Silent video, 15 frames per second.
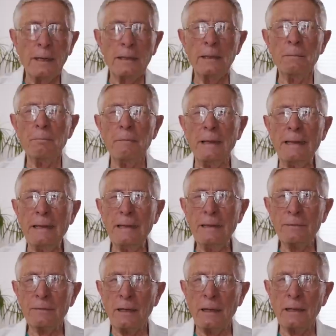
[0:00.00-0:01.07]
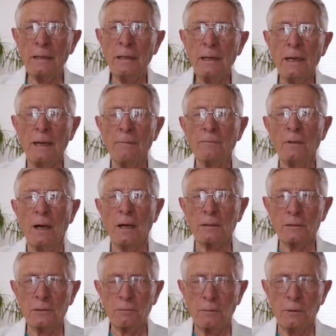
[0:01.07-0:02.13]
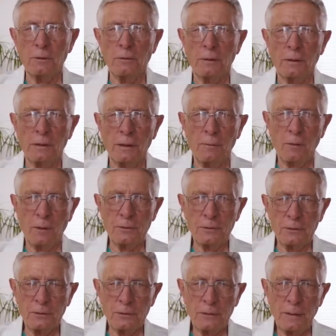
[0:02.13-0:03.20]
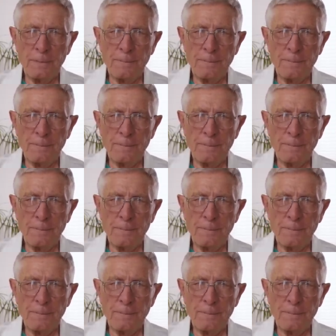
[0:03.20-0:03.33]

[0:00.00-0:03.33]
It didn't mean anything if doctors weren't doing the abortions.